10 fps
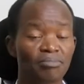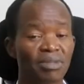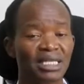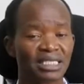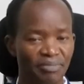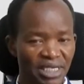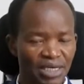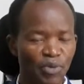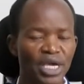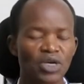But there's a
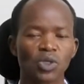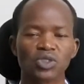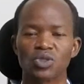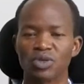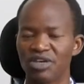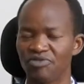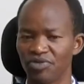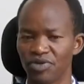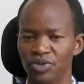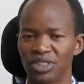better way also to live the
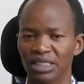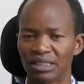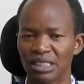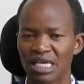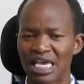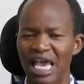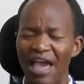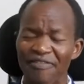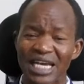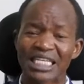future,
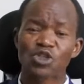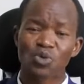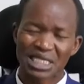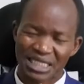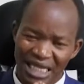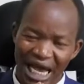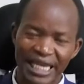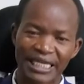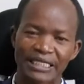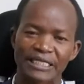and that is to
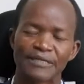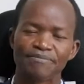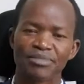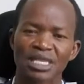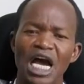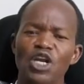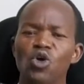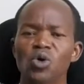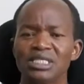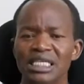design it. And
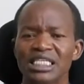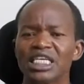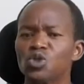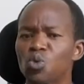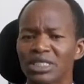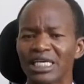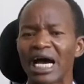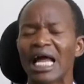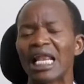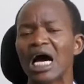goal setting is what
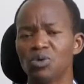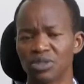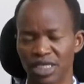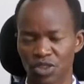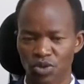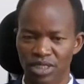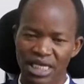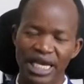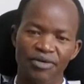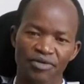allows us to
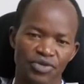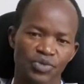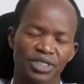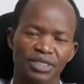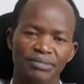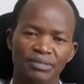design our future.